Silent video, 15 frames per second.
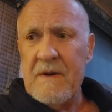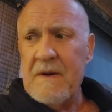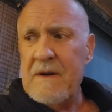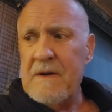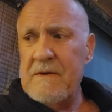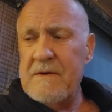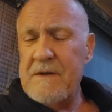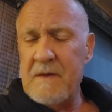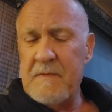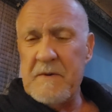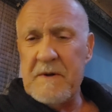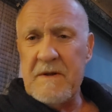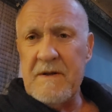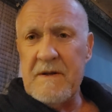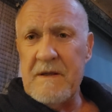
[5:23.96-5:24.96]
And
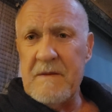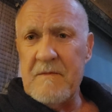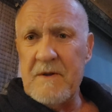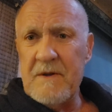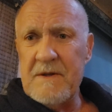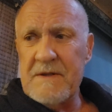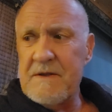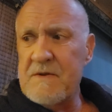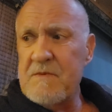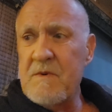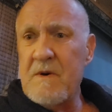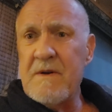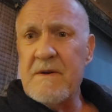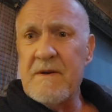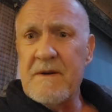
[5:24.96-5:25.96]
typically the militias
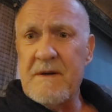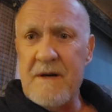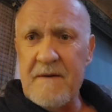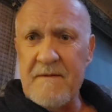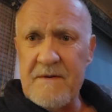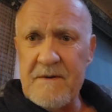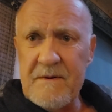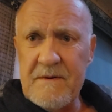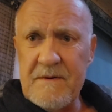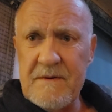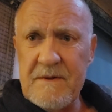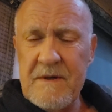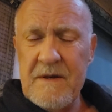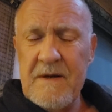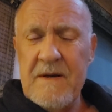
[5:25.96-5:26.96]
were under the governors,
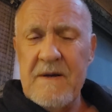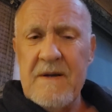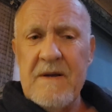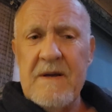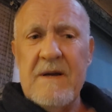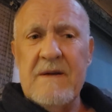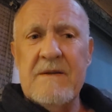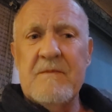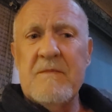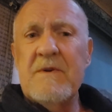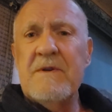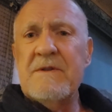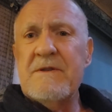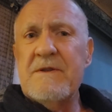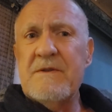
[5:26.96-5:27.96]
and the
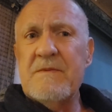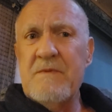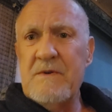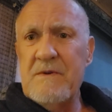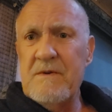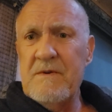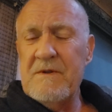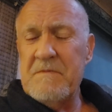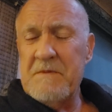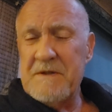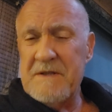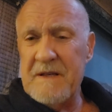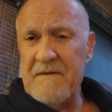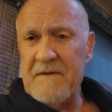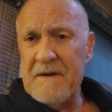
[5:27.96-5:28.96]
militias would do
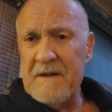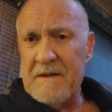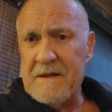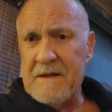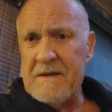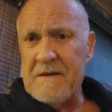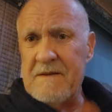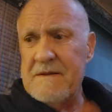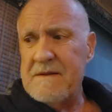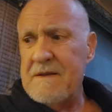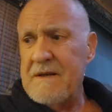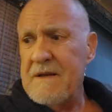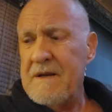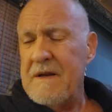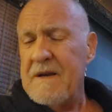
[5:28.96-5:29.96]
specific things.
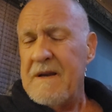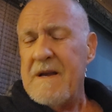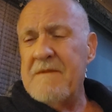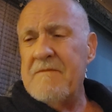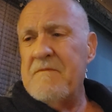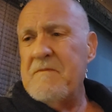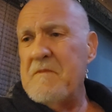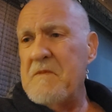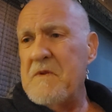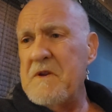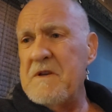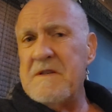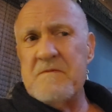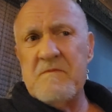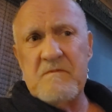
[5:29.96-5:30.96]
And
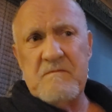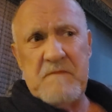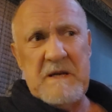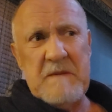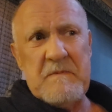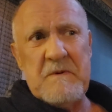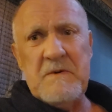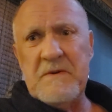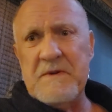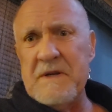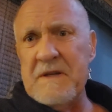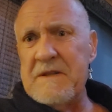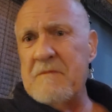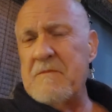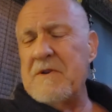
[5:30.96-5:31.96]
these people who
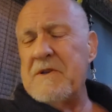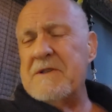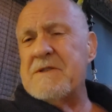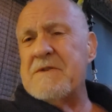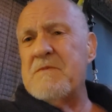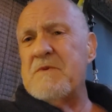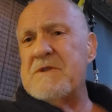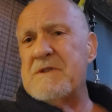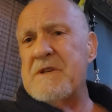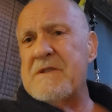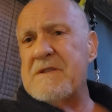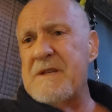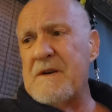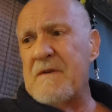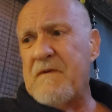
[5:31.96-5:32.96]
think the militia was
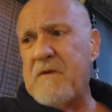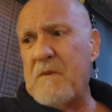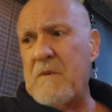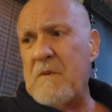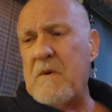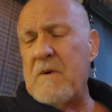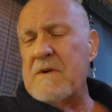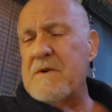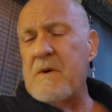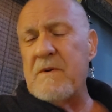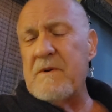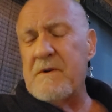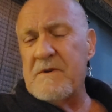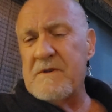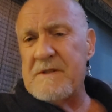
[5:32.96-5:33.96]
just there for war don't
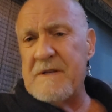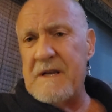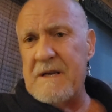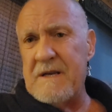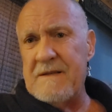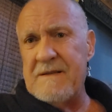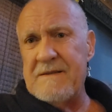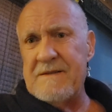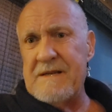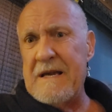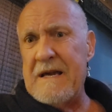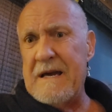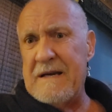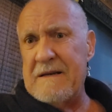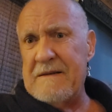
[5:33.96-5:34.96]
understand
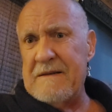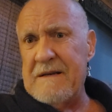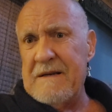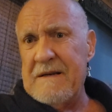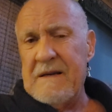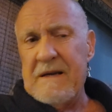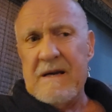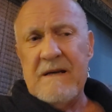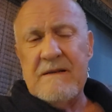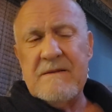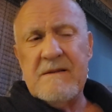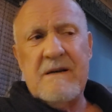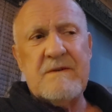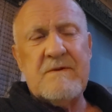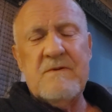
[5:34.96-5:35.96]
jack. I
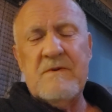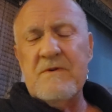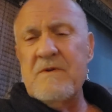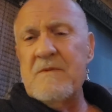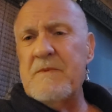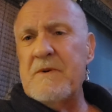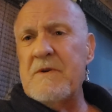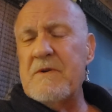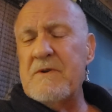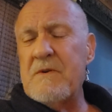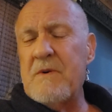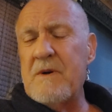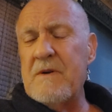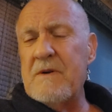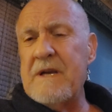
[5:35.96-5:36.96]
talked to a
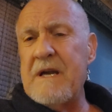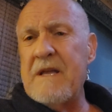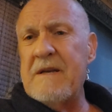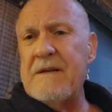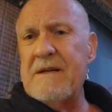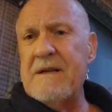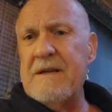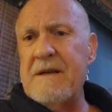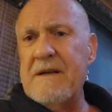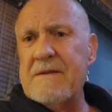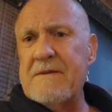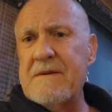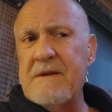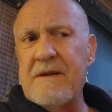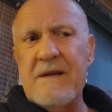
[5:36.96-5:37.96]
gubernatorial candidate
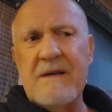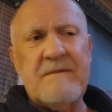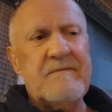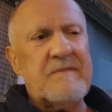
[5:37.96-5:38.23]
yesterday.